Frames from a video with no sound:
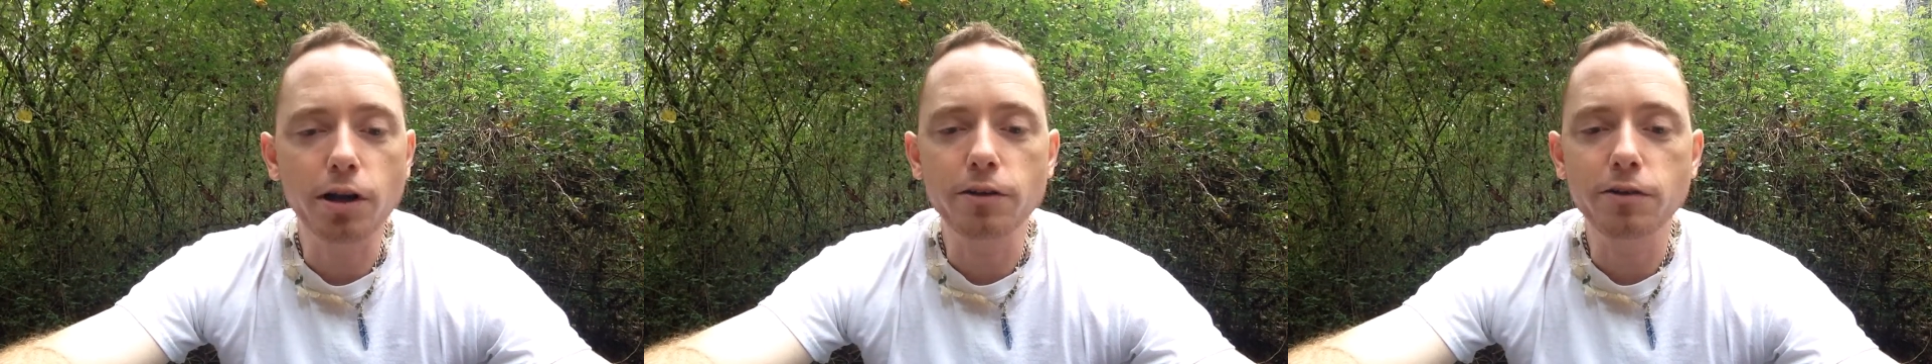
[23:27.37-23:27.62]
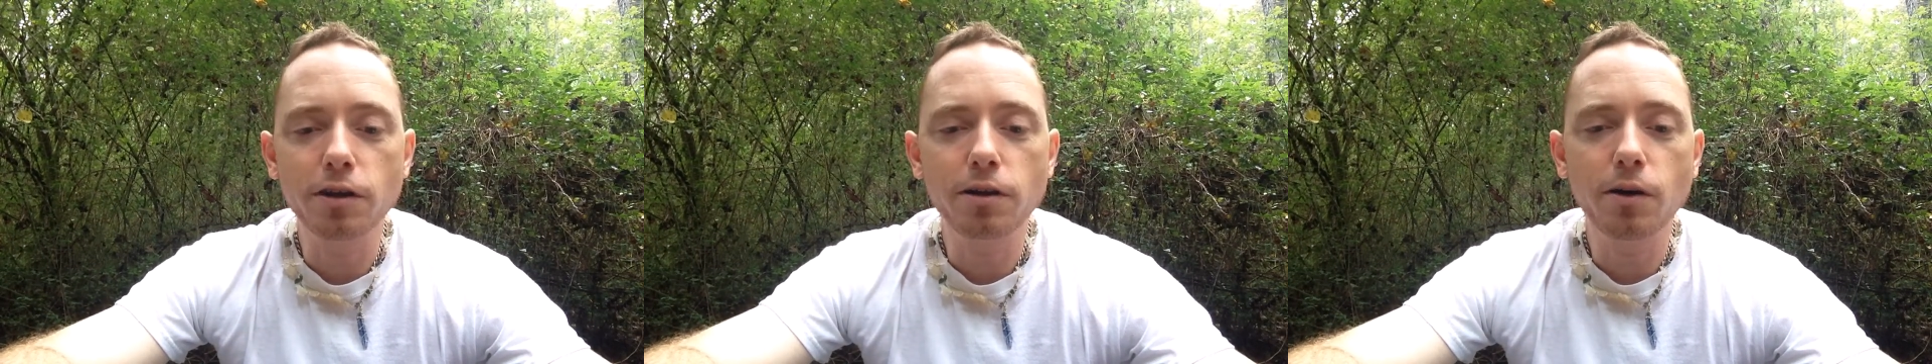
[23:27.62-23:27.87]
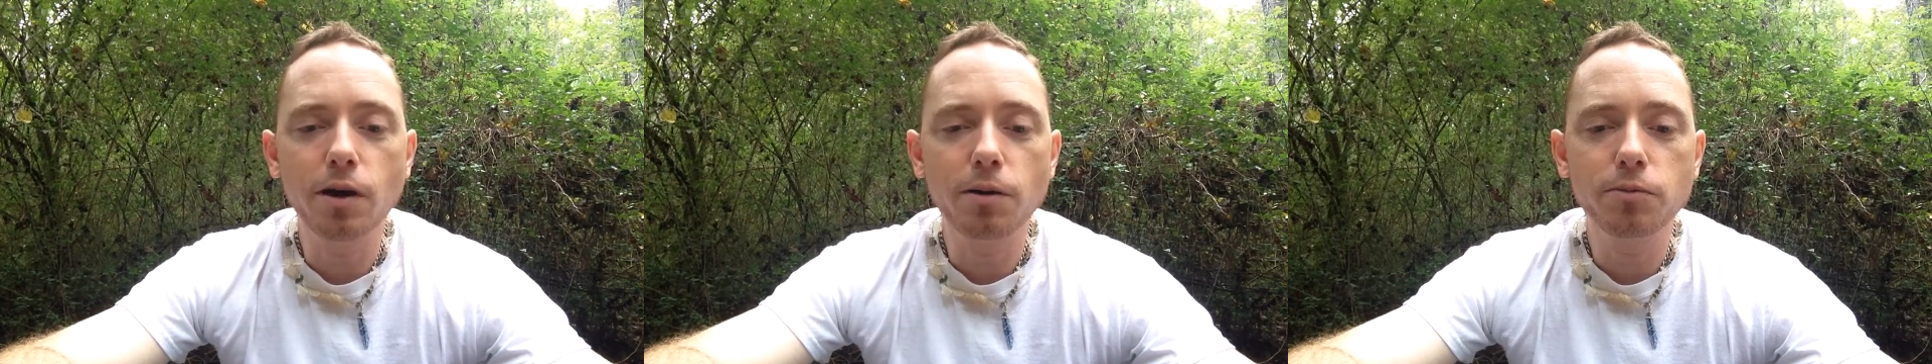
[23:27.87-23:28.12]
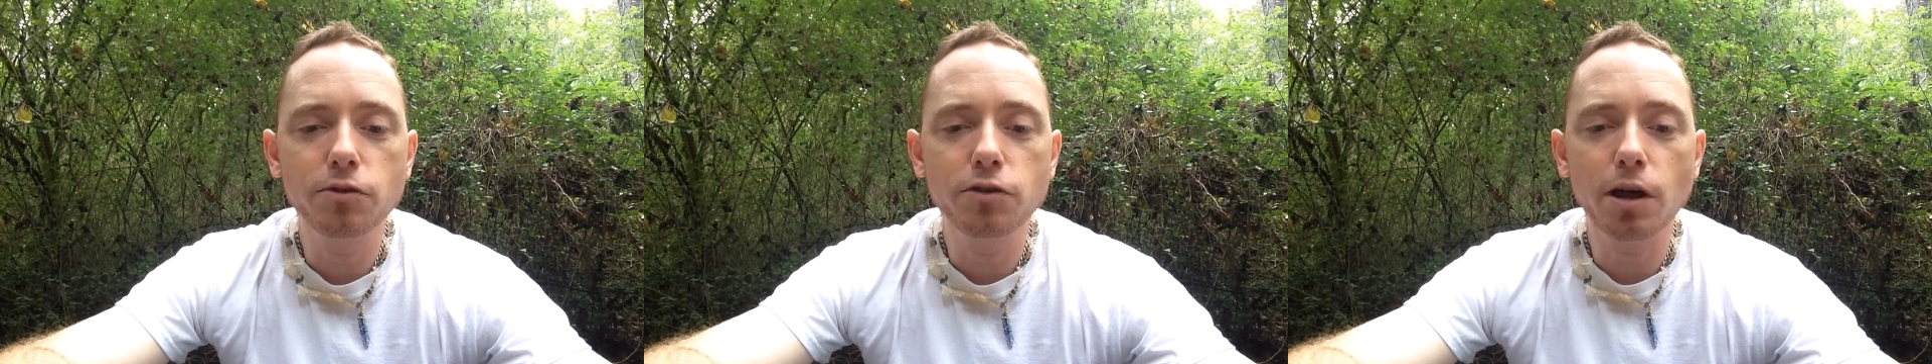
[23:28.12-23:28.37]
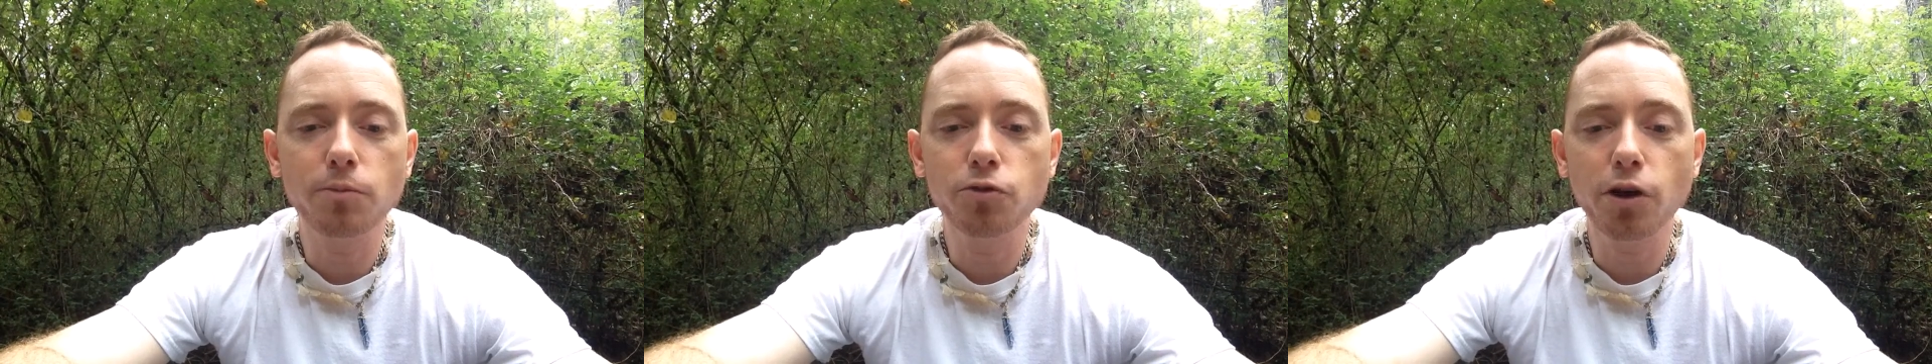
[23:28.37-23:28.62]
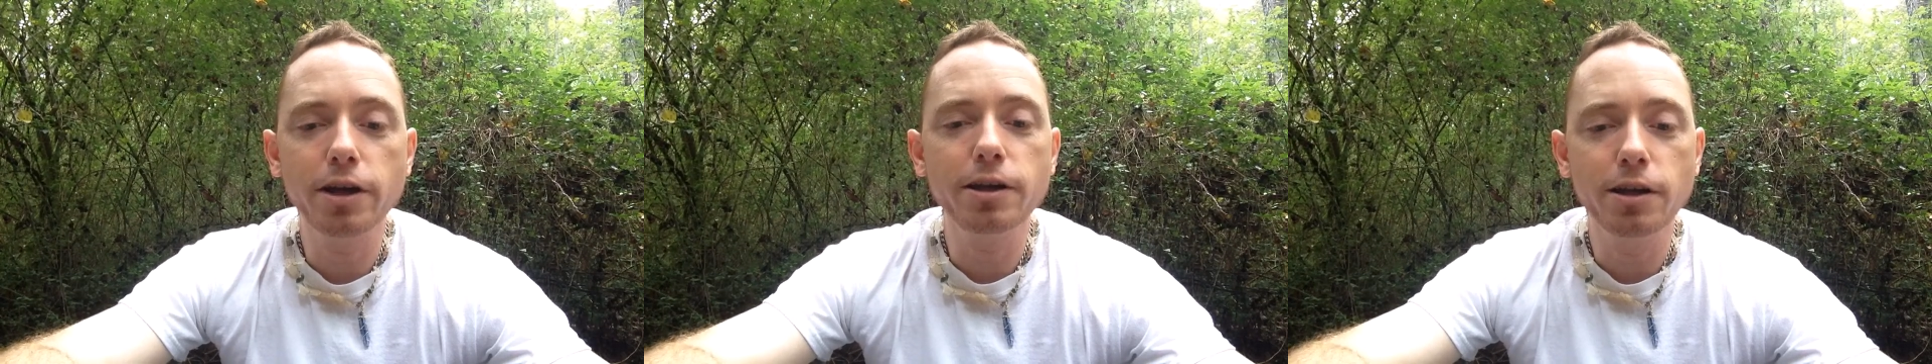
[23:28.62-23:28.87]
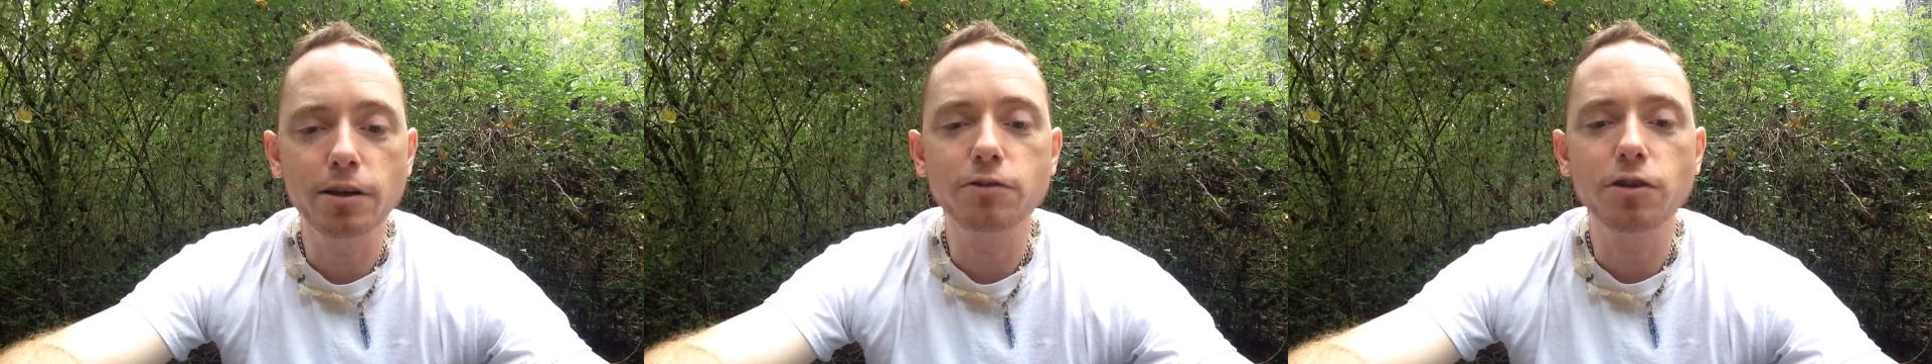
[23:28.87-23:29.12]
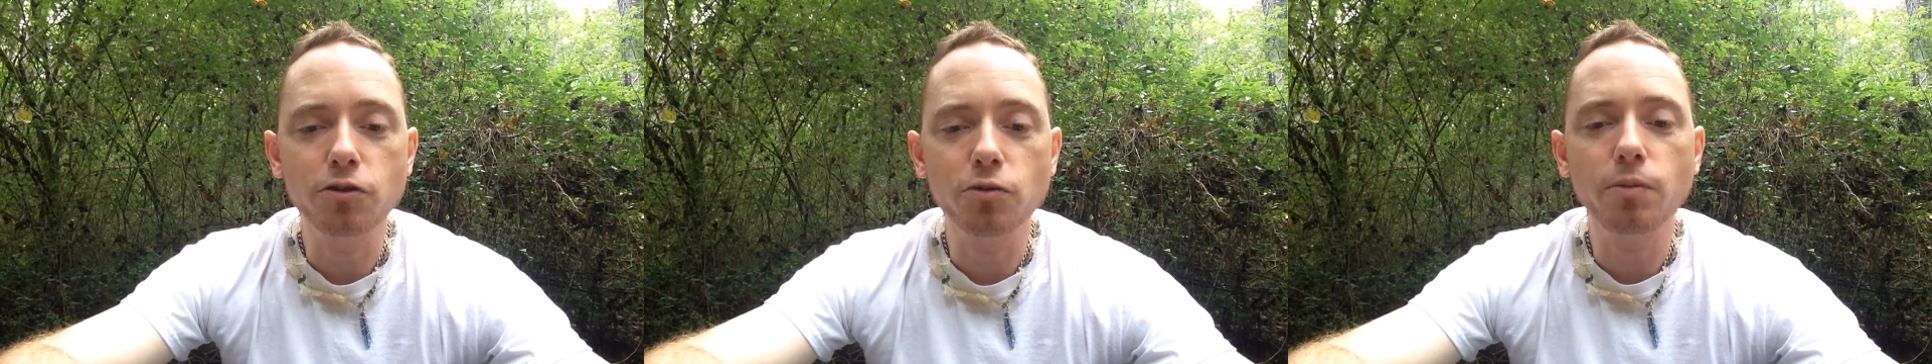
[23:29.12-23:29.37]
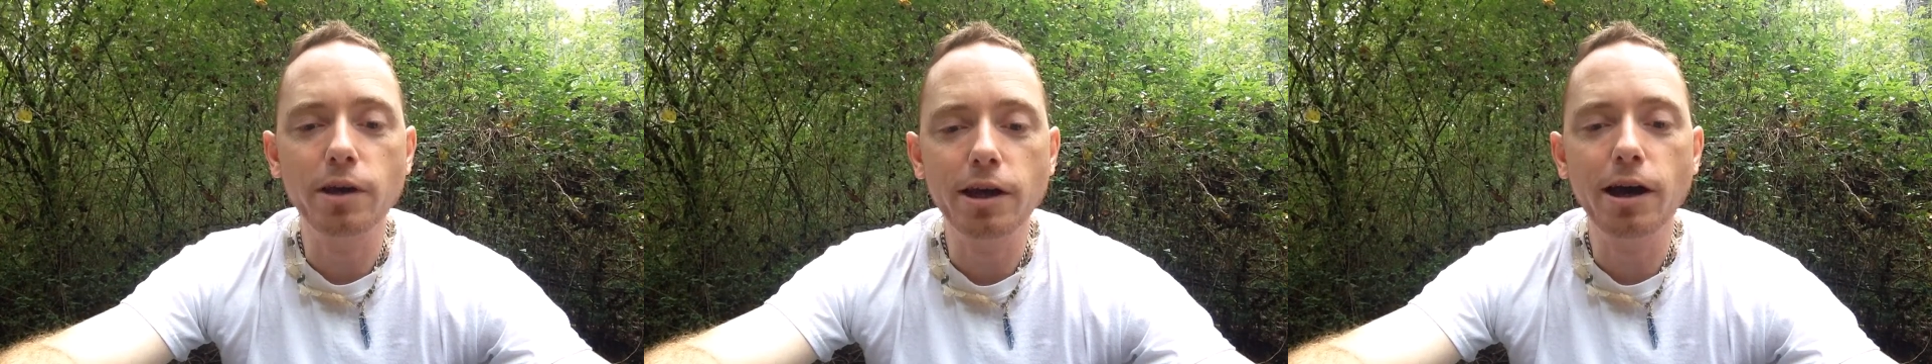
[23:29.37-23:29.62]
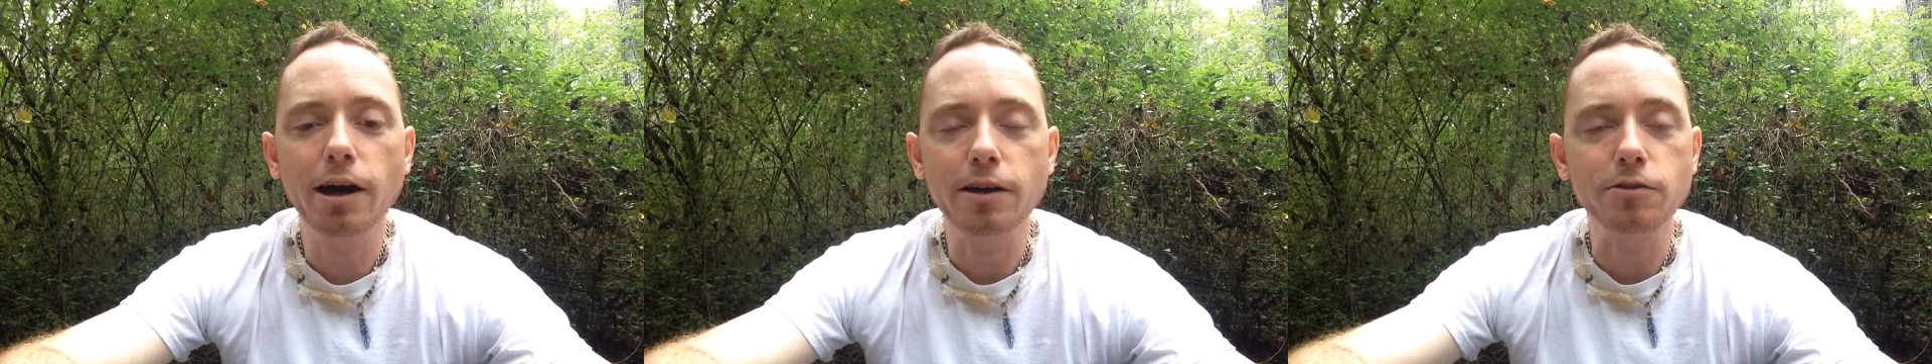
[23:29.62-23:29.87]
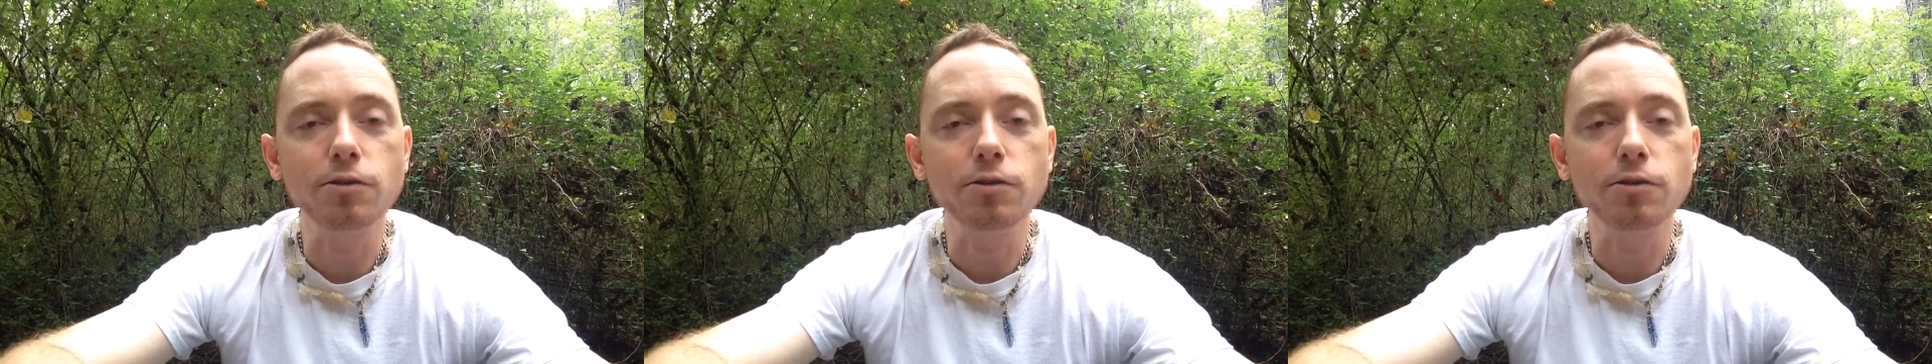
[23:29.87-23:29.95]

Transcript: I said, no, I'm trying to get in touch with my guide.